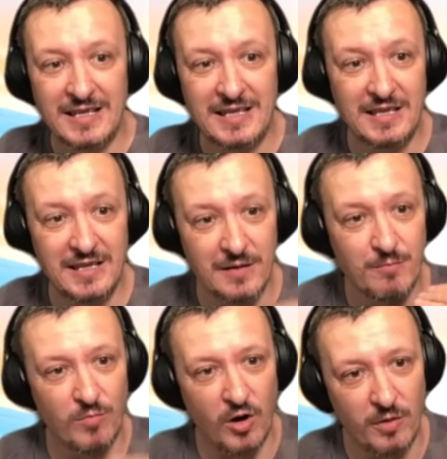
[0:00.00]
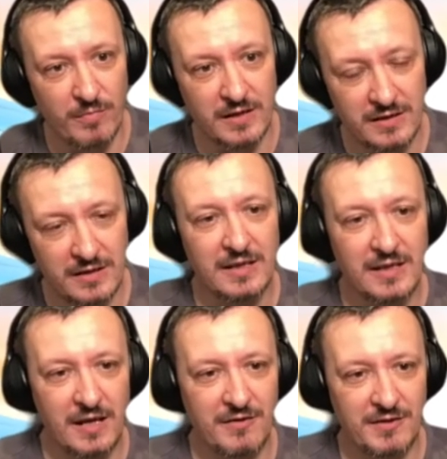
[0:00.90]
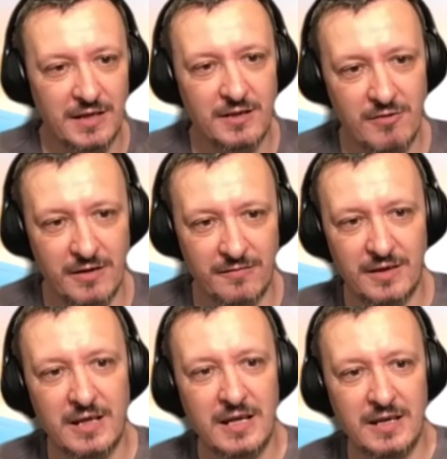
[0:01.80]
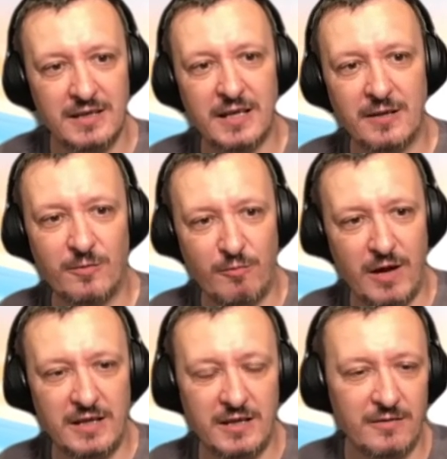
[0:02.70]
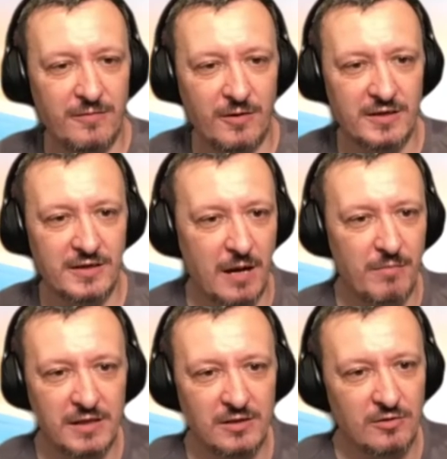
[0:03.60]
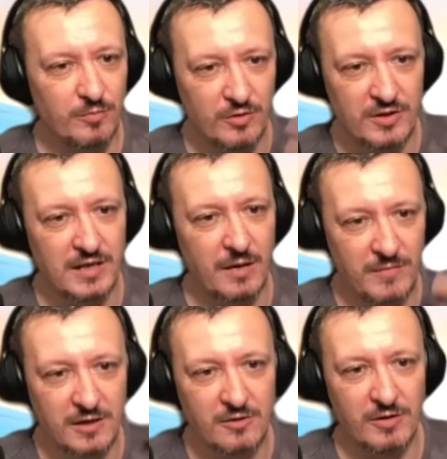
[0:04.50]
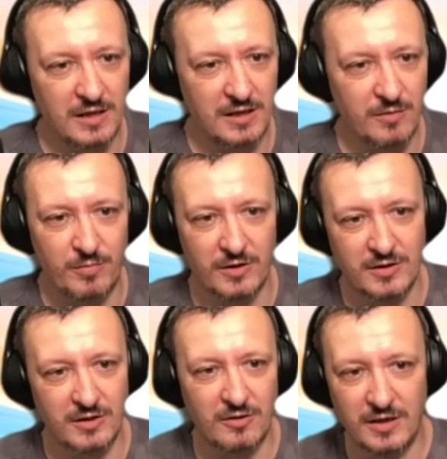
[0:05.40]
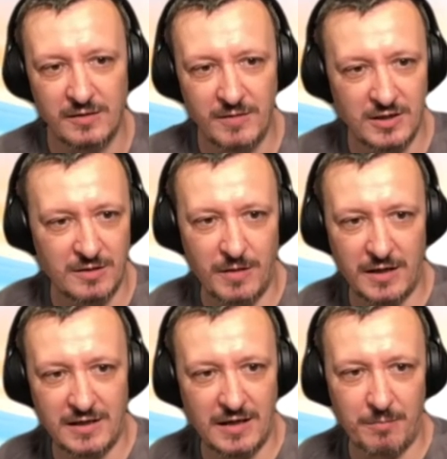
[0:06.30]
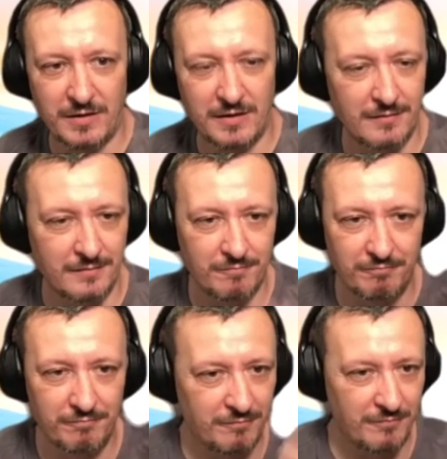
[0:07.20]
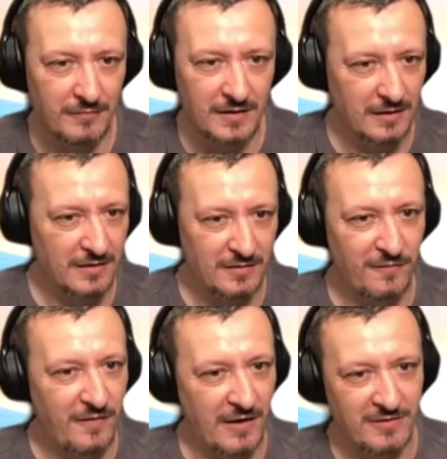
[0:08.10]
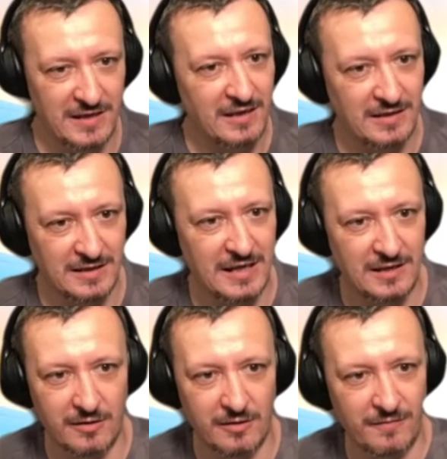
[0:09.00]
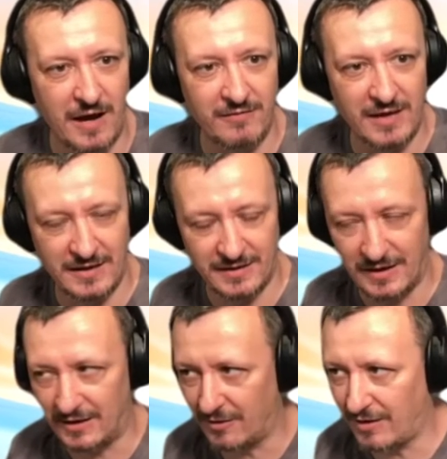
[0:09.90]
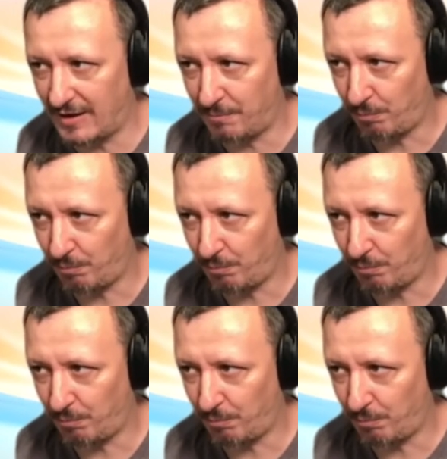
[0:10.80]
the moment there is a drift? Instead of waiting for somebody to push something to a Git repository, which might happen mm, five seconds later or five days later, right?